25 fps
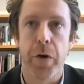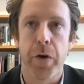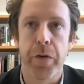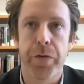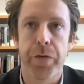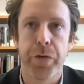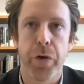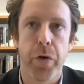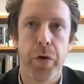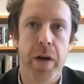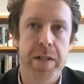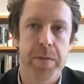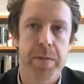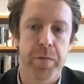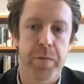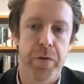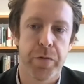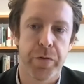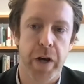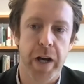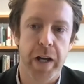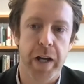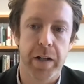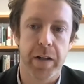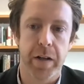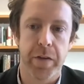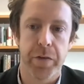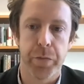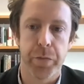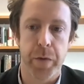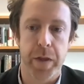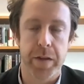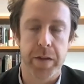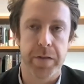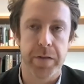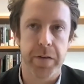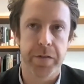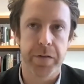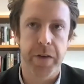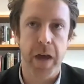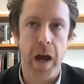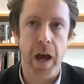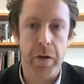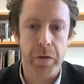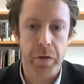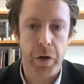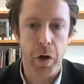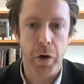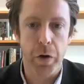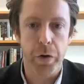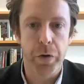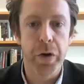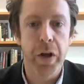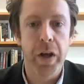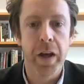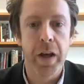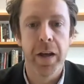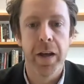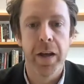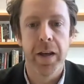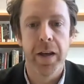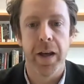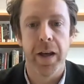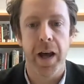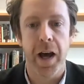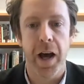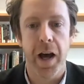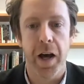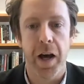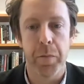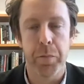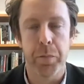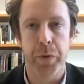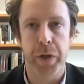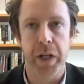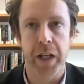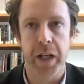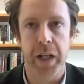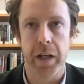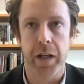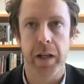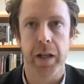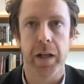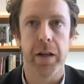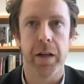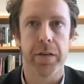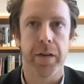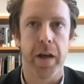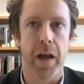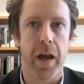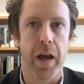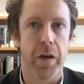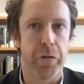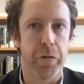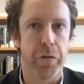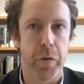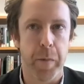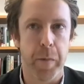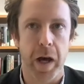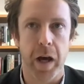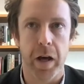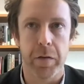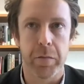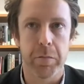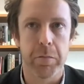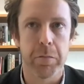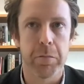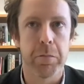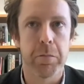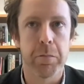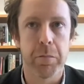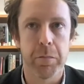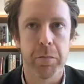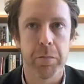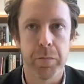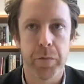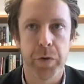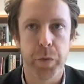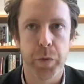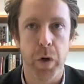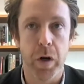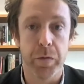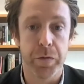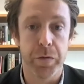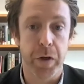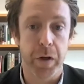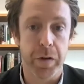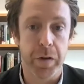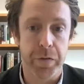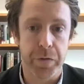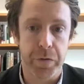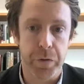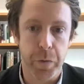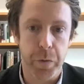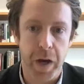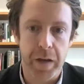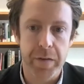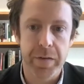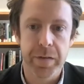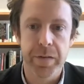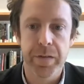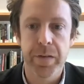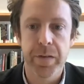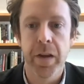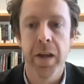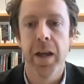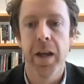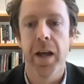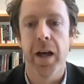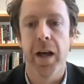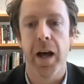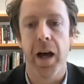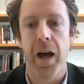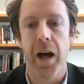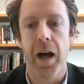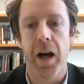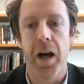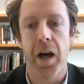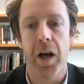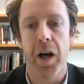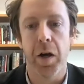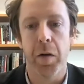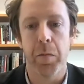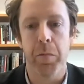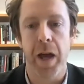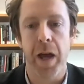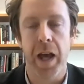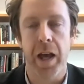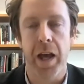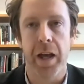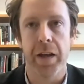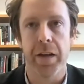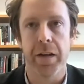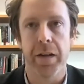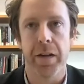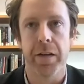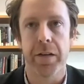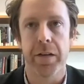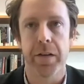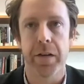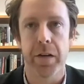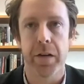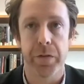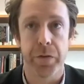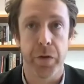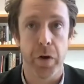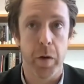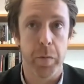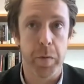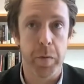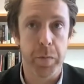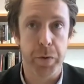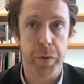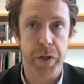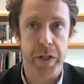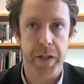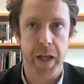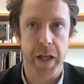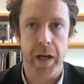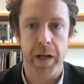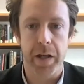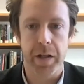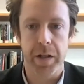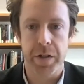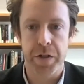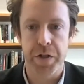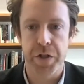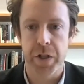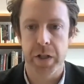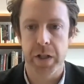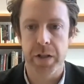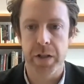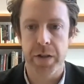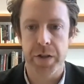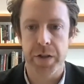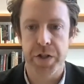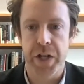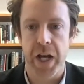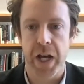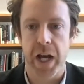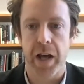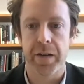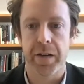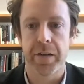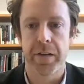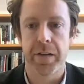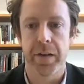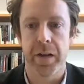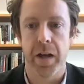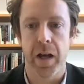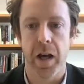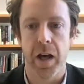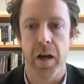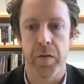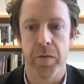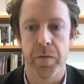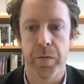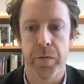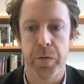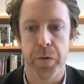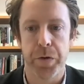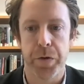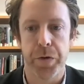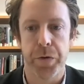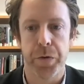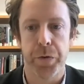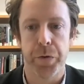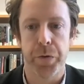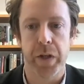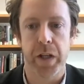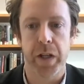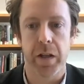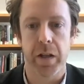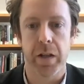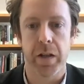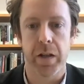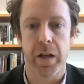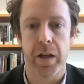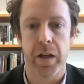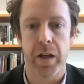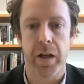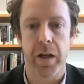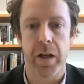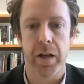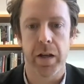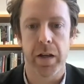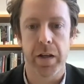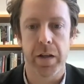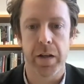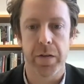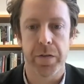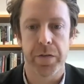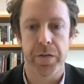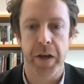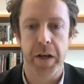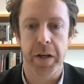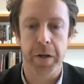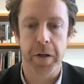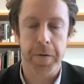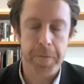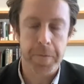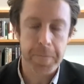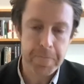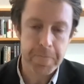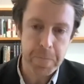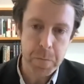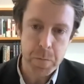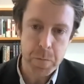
Verso has provided us with a discount code, bringing it down to about $12 US. Um, and so I'll be putting that in, ch in the chat for you in, in a second.